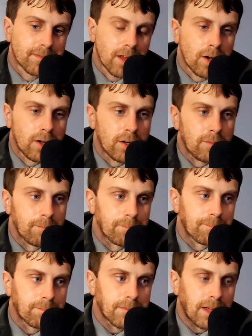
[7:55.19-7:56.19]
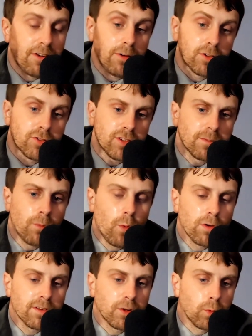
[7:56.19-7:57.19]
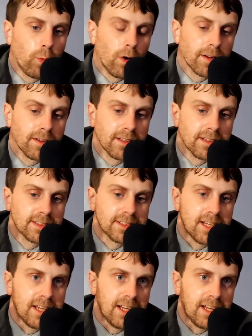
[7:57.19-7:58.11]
if I were to drink more than one of these,